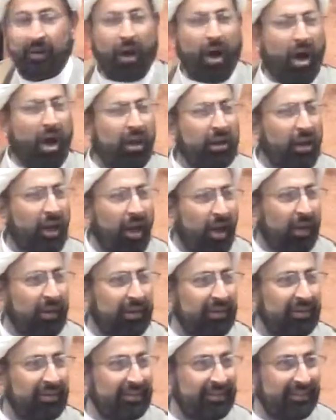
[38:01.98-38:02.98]

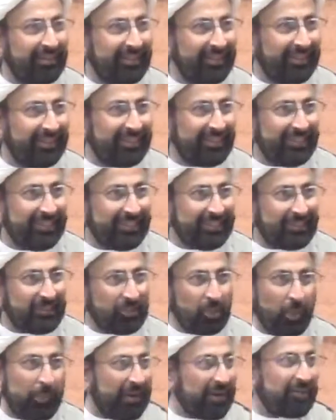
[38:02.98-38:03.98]
All.
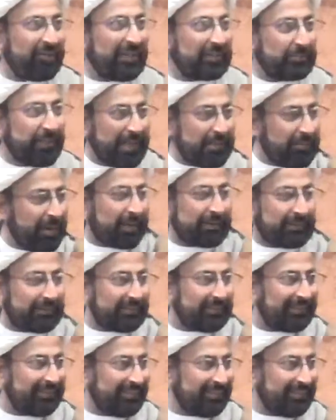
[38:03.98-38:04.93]
Nobody was by birth.